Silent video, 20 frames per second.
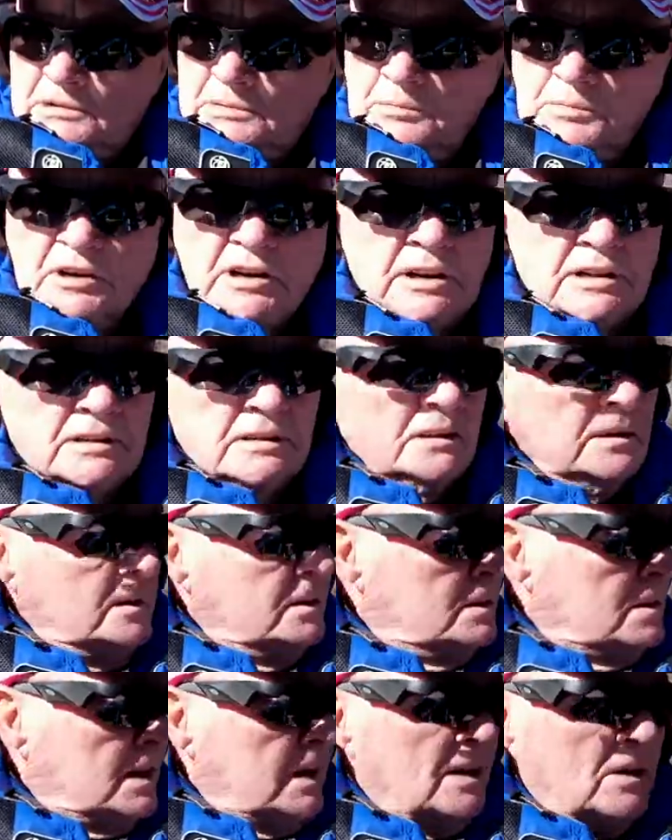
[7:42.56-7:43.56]
but
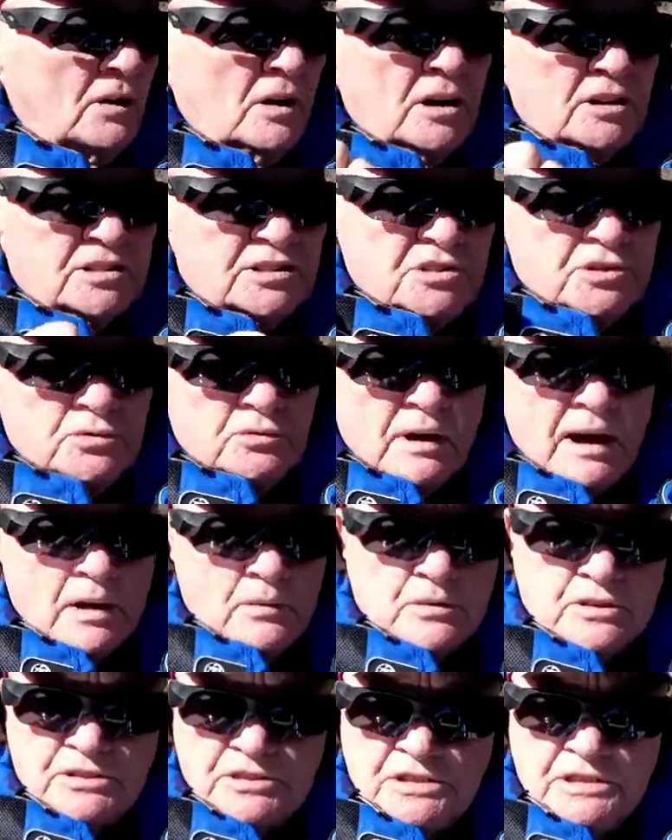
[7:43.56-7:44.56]
I lost two
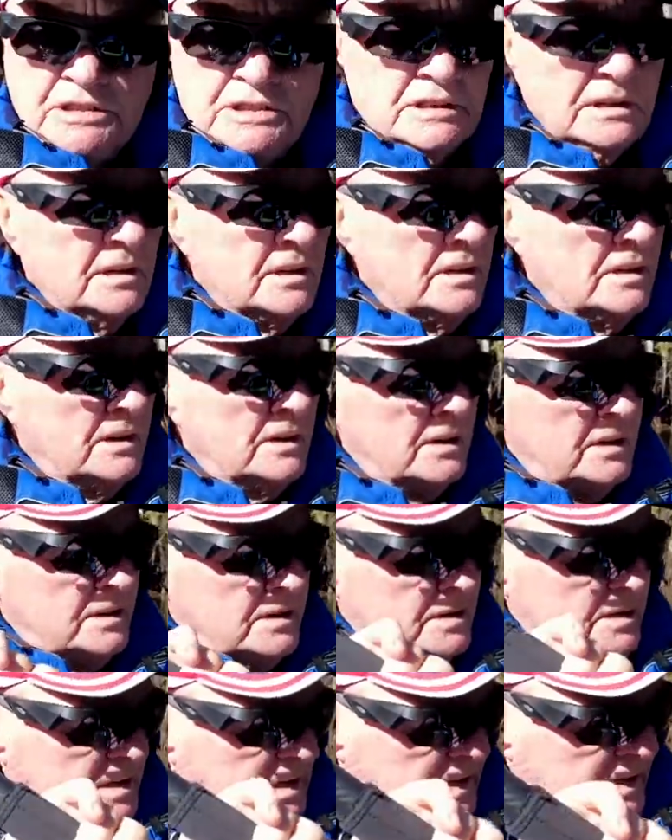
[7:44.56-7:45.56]
hours
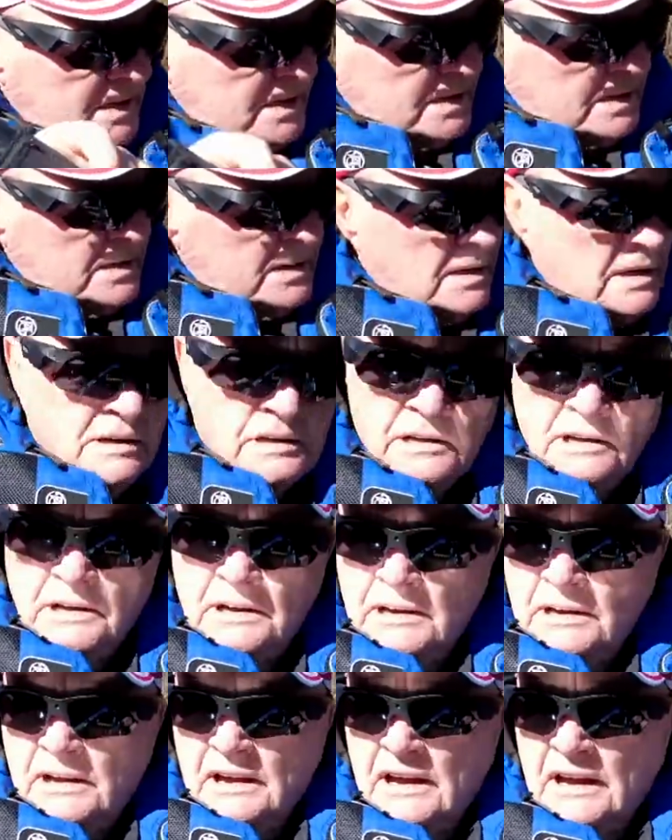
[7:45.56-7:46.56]
today
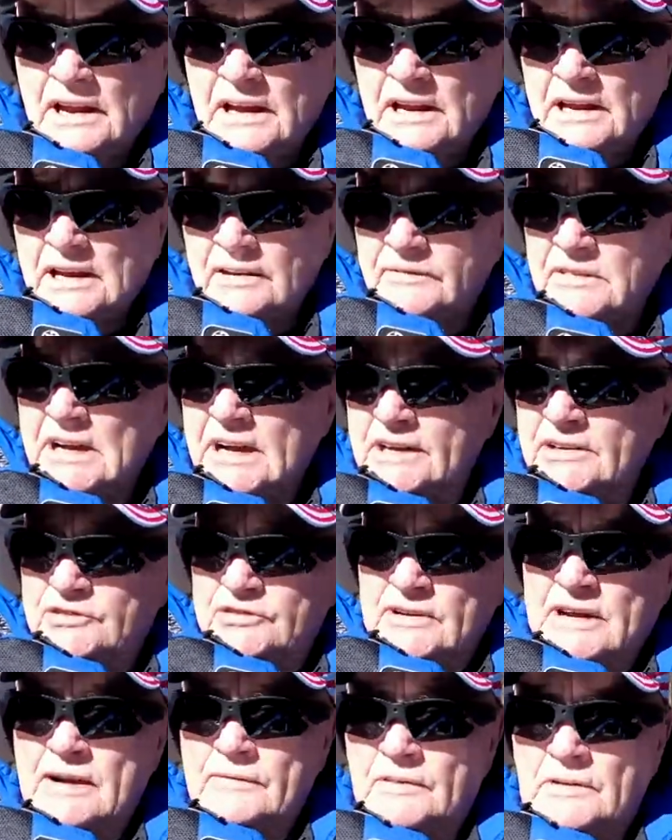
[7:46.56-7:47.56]
and I've got
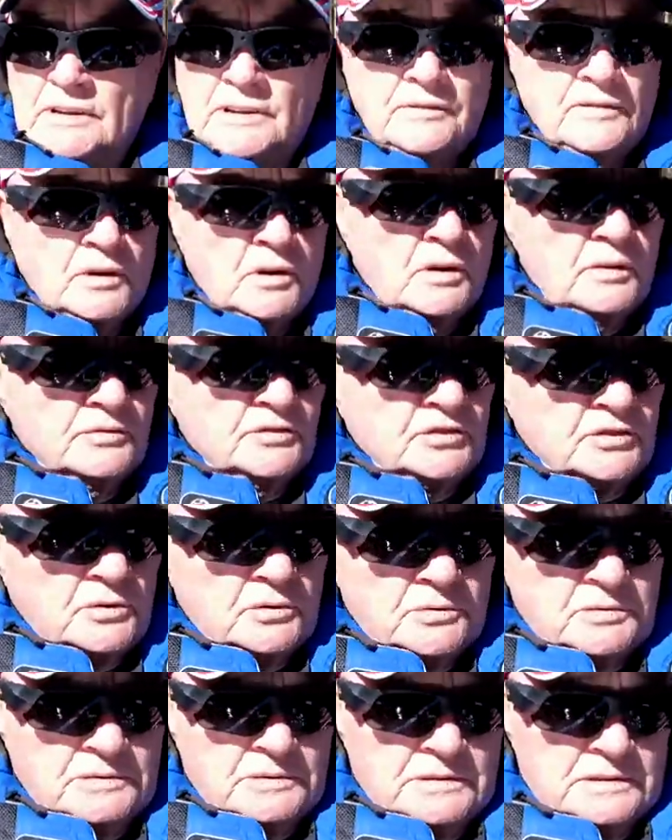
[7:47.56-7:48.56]
travel involved, so
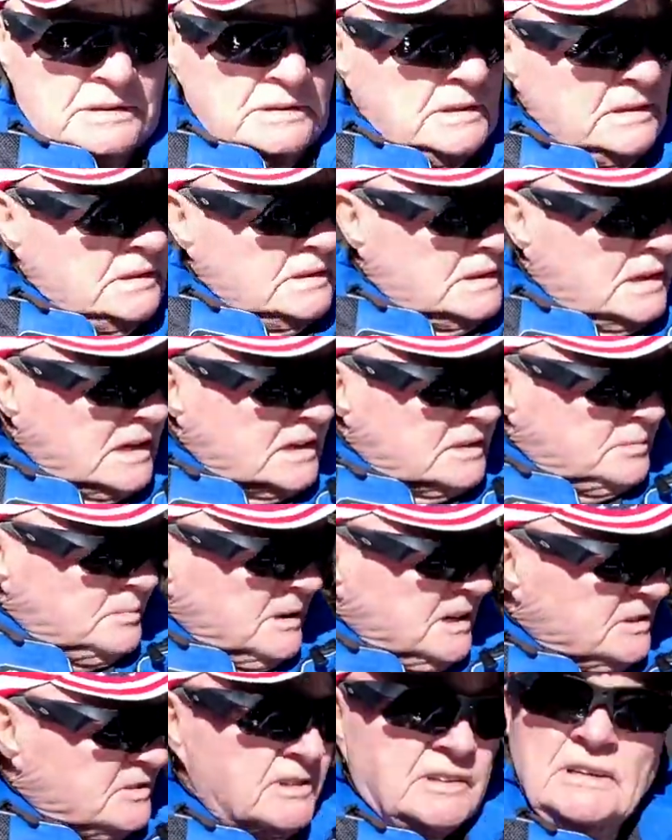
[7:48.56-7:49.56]
that's
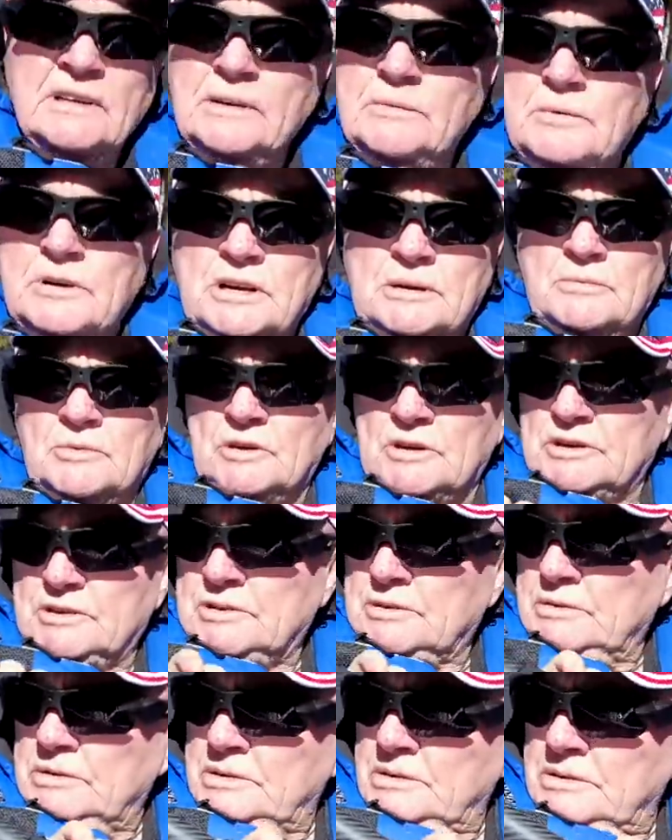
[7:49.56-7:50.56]
basically what I'm gonna do.